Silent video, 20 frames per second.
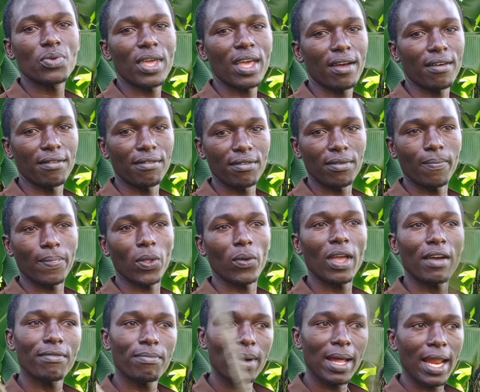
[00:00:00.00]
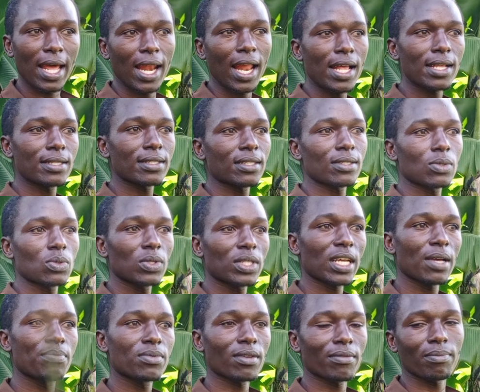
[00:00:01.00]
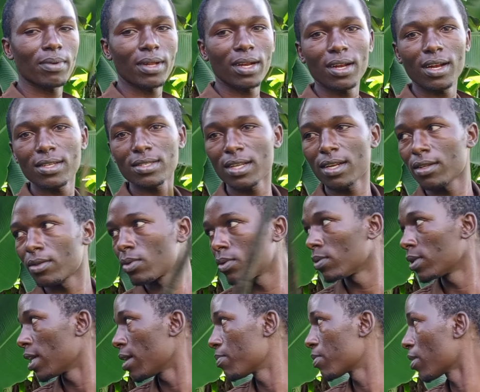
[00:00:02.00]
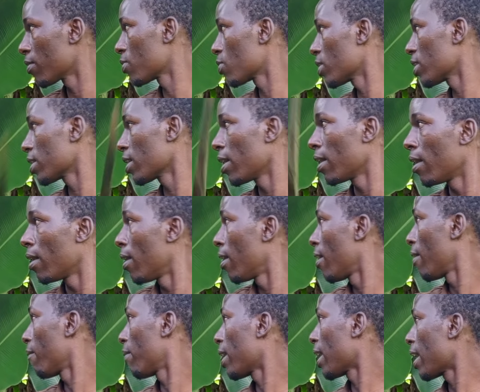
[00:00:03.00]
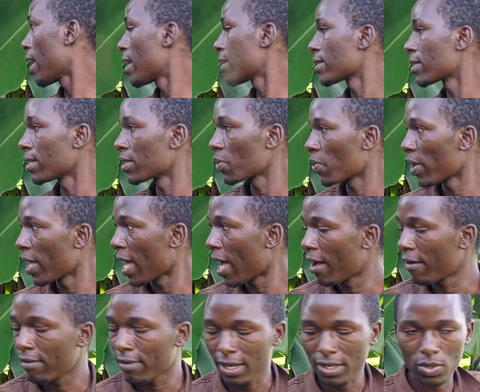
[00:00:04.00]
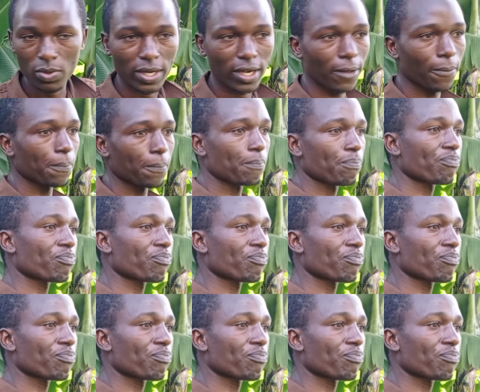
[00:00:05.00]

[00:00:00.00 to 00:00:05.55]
we have. We have bananas, two types of bananas and two types of sweet bananas that we have actually.